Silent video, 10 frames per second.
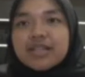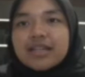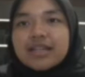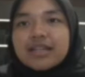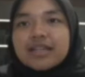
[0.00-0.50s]

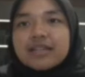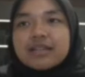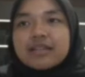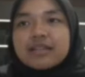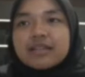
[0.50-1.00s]

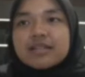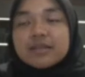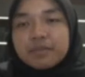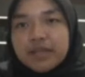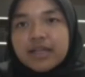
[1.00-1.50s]
in
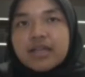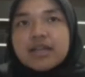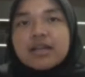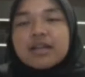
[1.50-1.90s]
supply